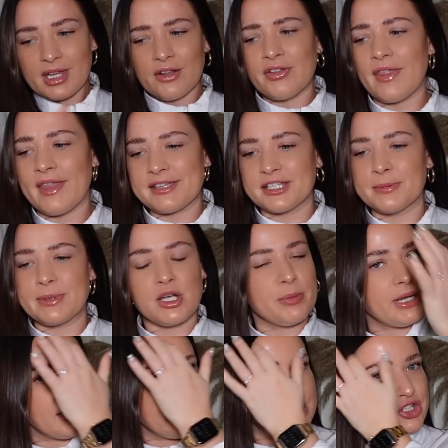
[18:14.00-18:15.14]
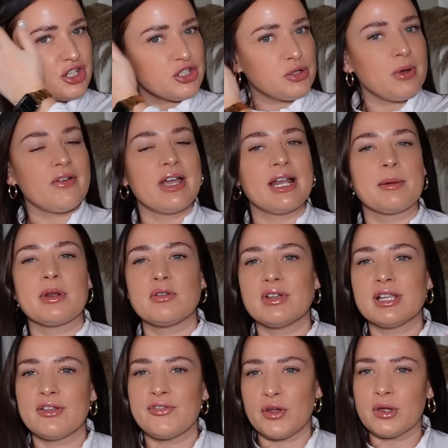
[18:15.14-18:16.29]
that's going to be coming in January, and I'm going to
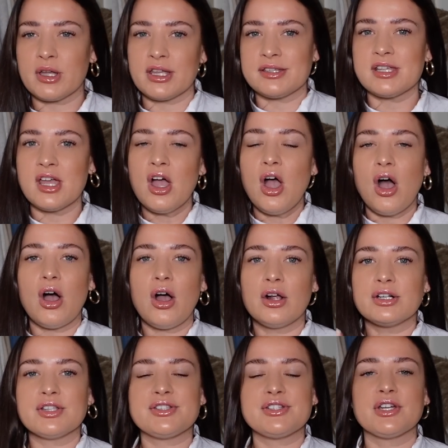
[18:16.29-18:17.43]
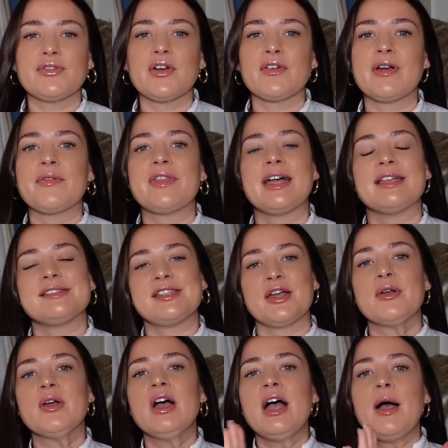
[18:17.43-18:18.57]
really focus on stuff around that.
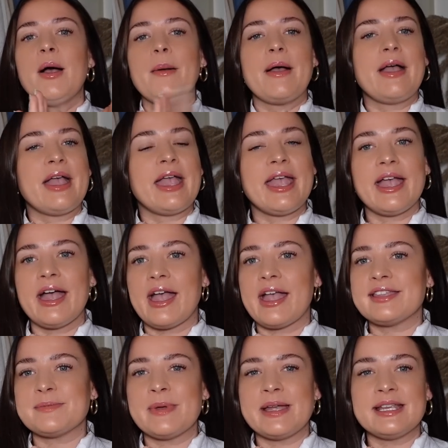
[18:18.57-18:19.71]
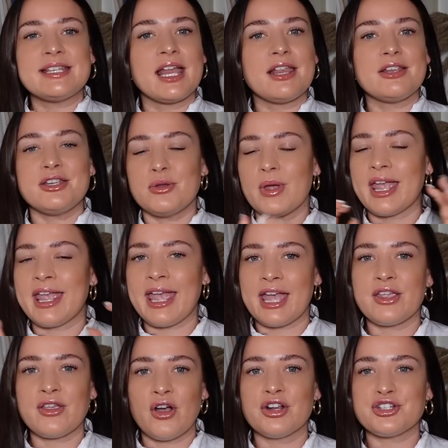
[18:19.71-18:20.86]
So here is me telling you,
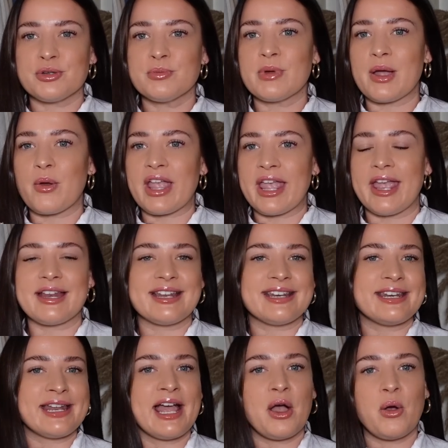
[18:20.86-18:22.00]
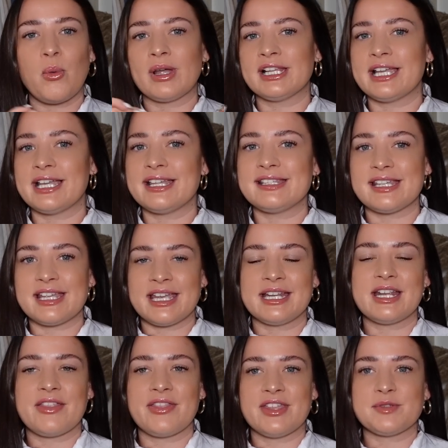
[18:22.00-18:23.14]
get your gym kit now while it is
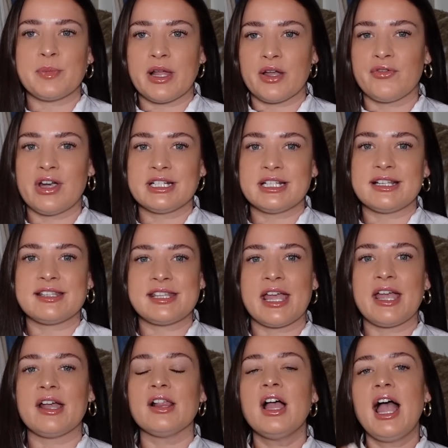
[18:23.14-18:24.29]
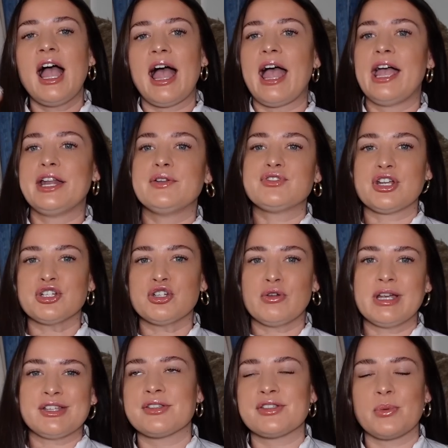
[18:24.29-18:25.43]
in this Black Friday sale ahead of
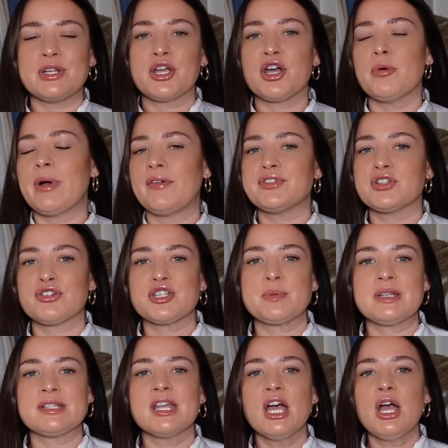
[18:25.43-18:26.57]
January. So when you come after Christmas